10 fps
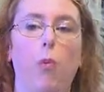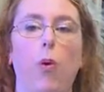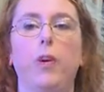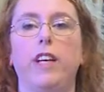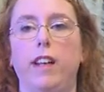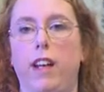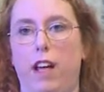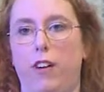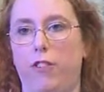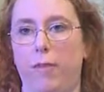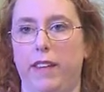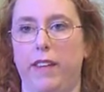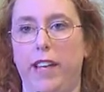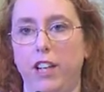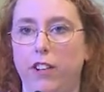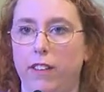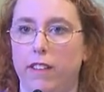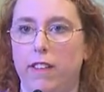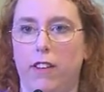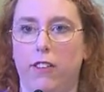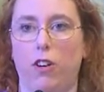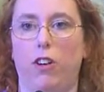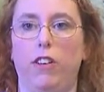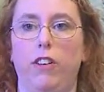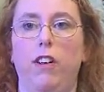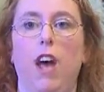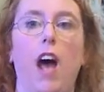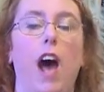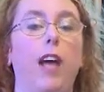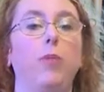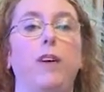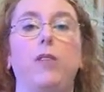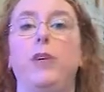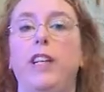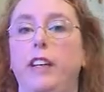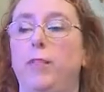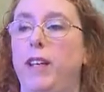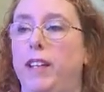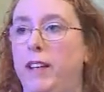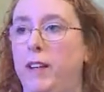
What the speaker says: what we can learn from other nations as Scotland, and whether we need to be an